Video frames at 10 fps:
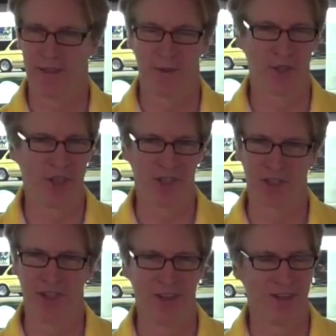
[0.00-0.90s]
which
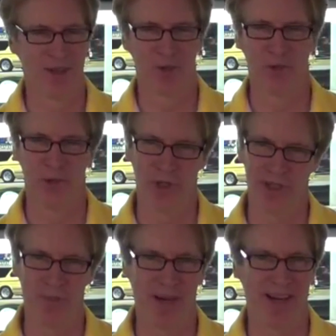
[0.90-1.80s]
is
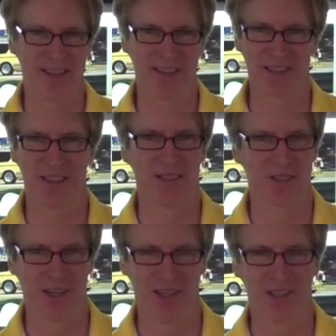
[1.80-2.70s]
really bad state
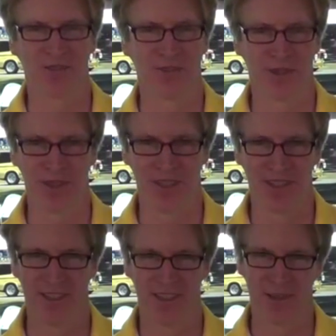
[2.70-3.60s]
of charge for
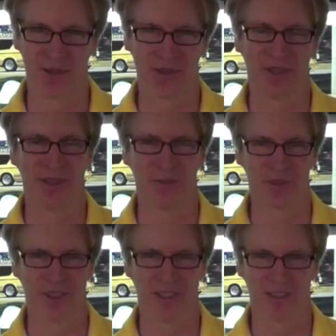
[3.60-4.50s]
those lithium
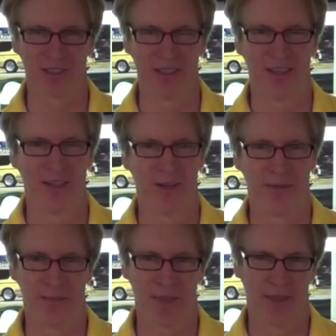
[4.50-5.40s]
cells.
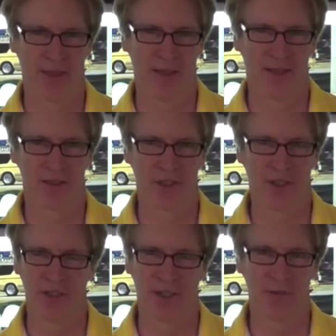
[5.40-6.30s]

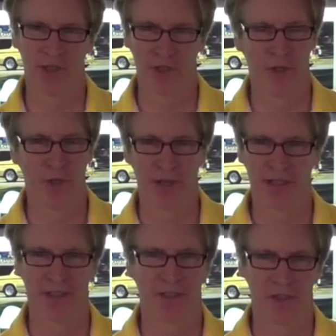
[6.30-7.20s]
So I went through and
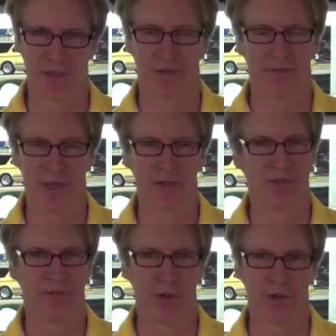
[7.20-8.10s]
I
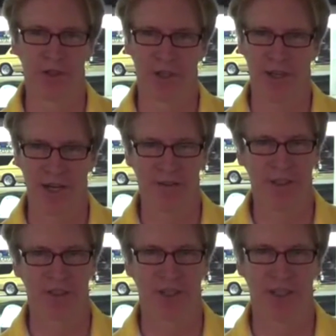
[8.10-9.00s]
measured the voltage on
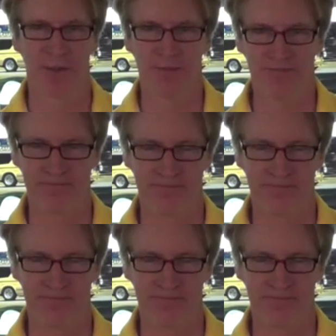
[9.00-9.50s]
every cell.